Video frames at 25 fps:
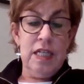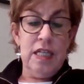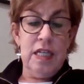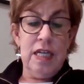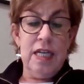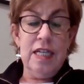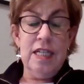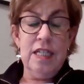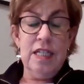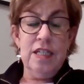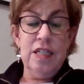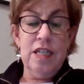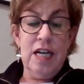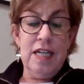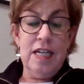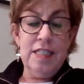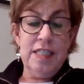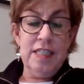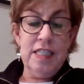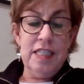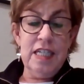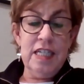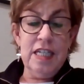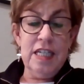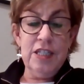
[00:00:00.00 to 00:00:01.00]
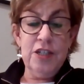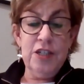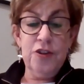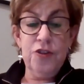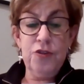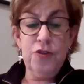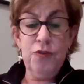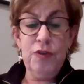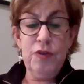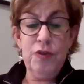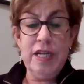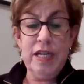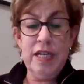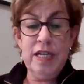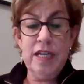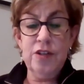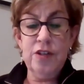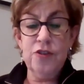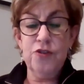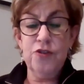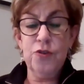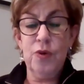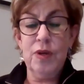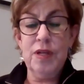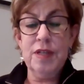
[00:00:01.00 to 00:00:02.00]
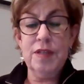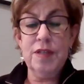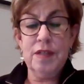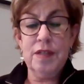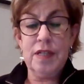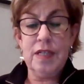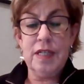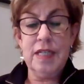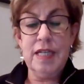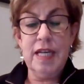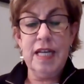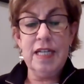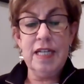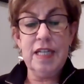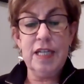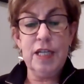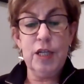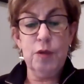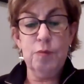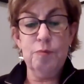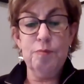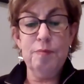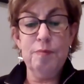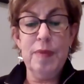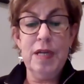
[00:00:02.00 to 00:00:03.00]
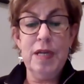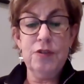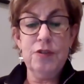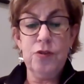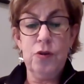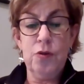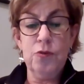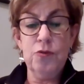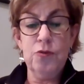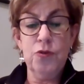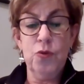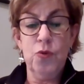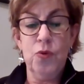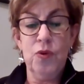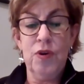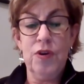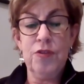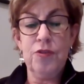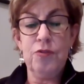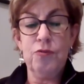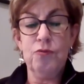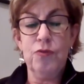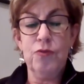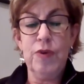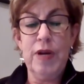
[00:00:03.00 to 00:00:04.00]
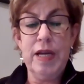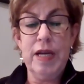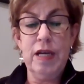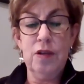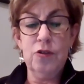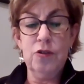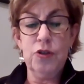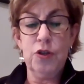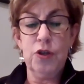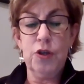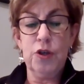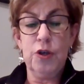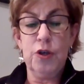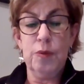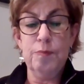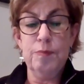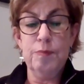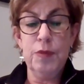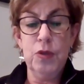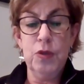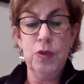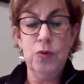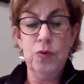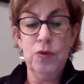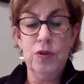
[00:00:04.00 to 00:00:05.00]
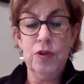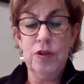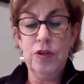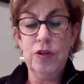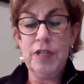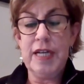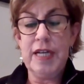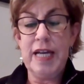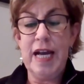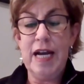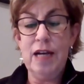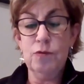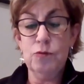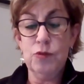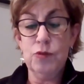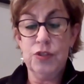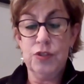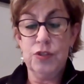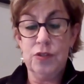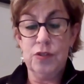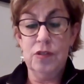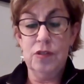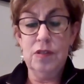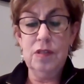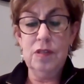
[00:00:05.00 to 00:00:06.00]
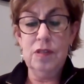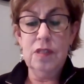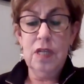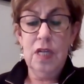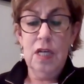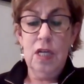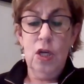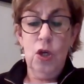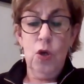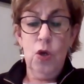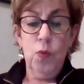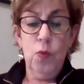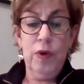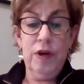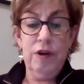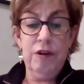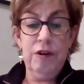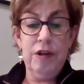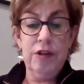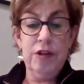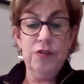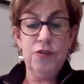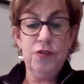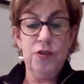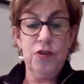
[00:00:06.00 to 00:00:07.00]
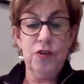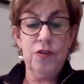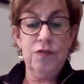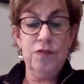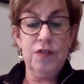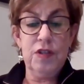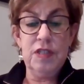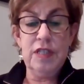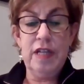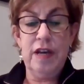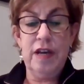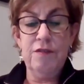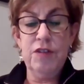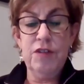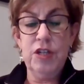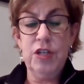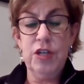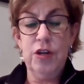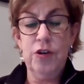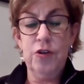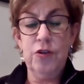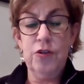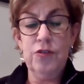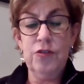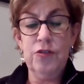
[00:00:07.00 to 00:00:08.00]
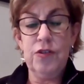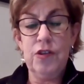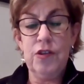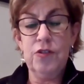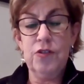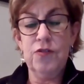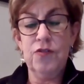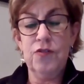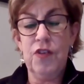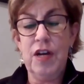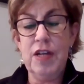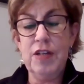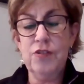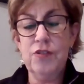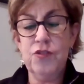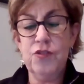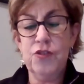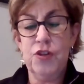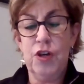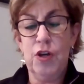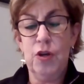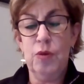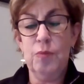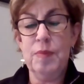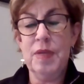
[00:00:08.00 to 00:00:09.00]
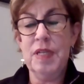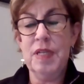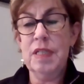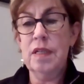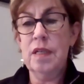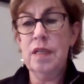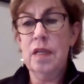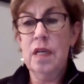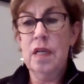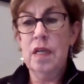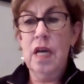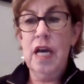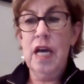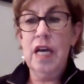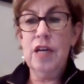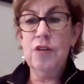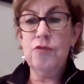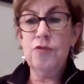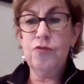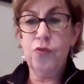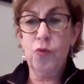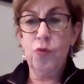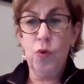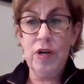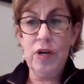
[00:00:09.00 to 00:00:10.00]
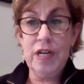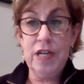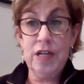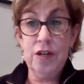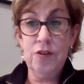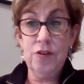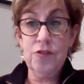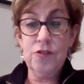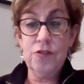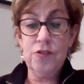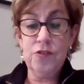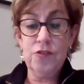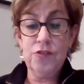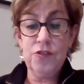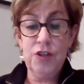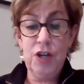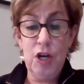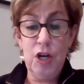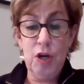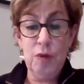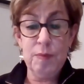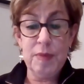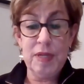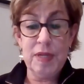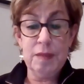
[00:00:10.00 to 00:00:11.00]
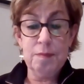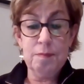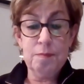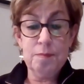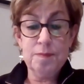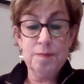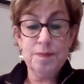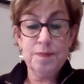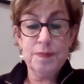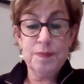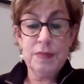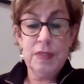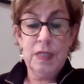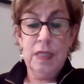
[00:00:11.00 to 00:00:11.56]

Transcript: in 1993 he joined the Connecticut Metro North Rail Commuter Council, where he served 11 years as vice chairman and four years as chairman.